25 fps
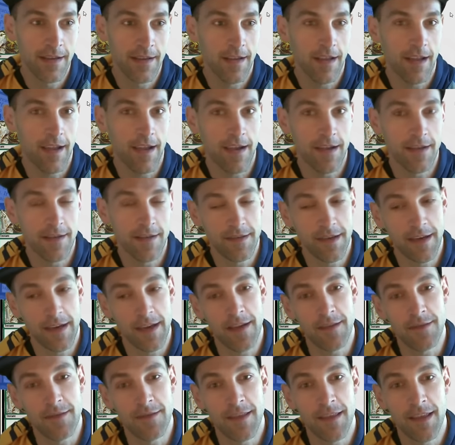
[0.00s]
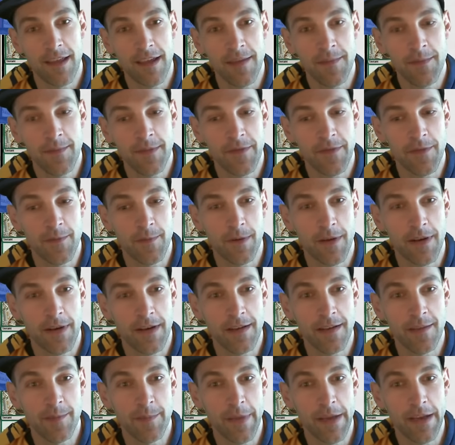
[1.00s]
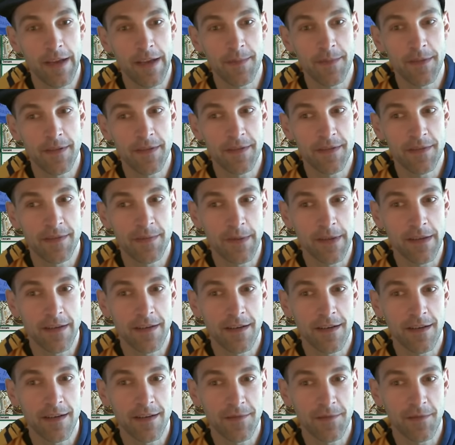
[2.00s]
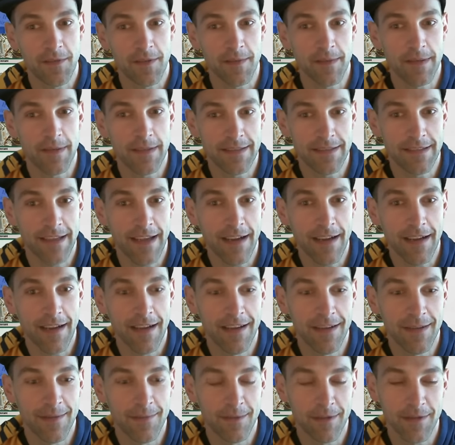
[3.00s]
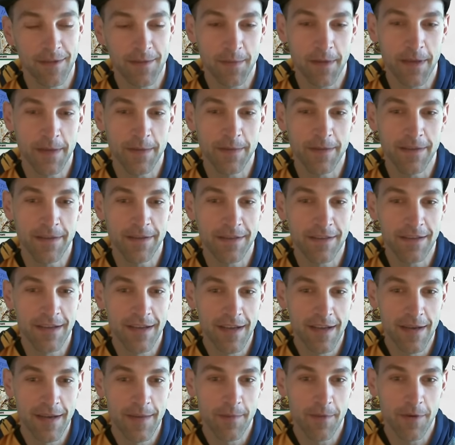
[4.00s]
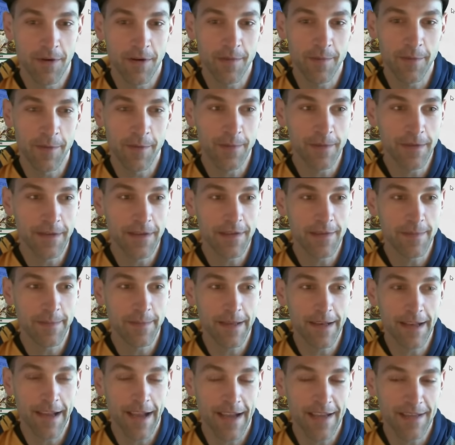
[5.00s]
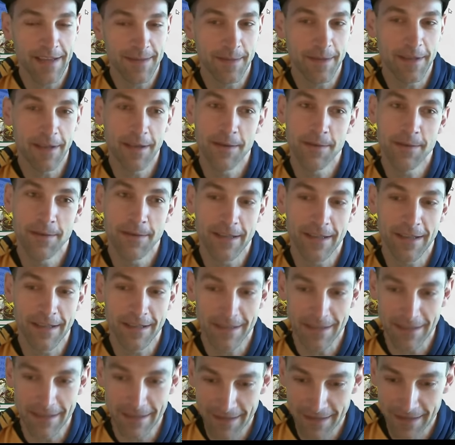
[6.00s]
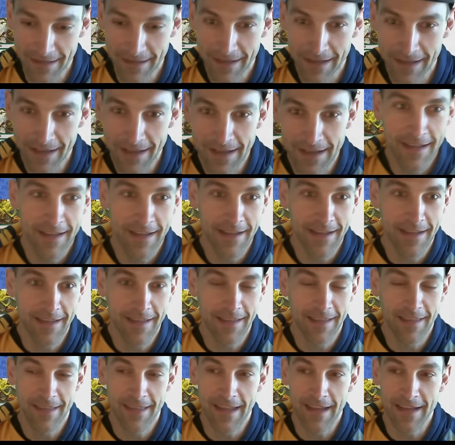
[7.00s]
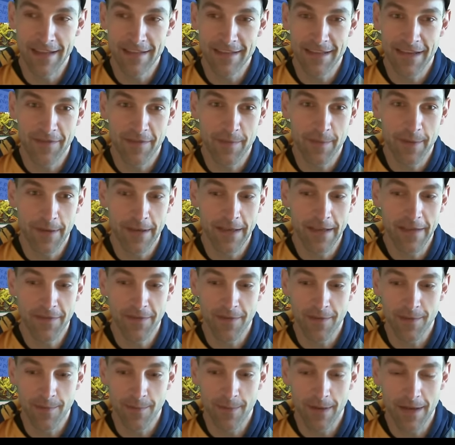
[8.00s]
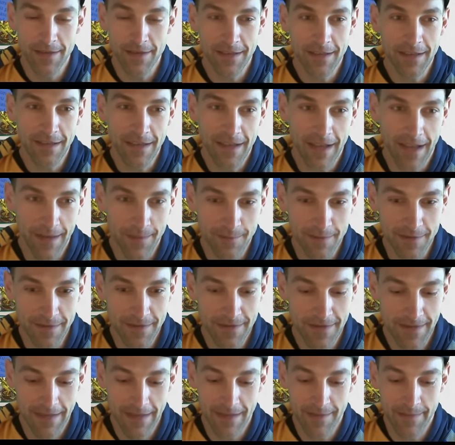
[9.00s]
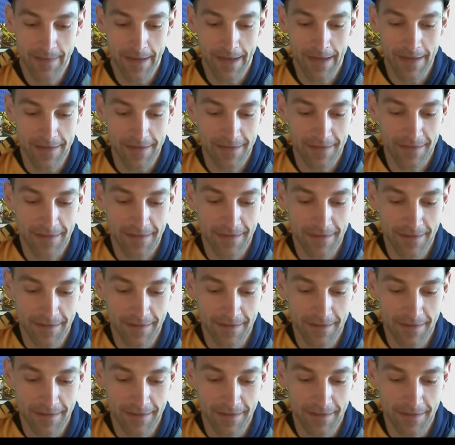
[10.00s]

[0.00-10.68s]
Uh, check out them if you want to pick up the sweet cards from this deck, which we will promo a little bit as we go along. Thanks everybody for watching, and we'll see you in the matches.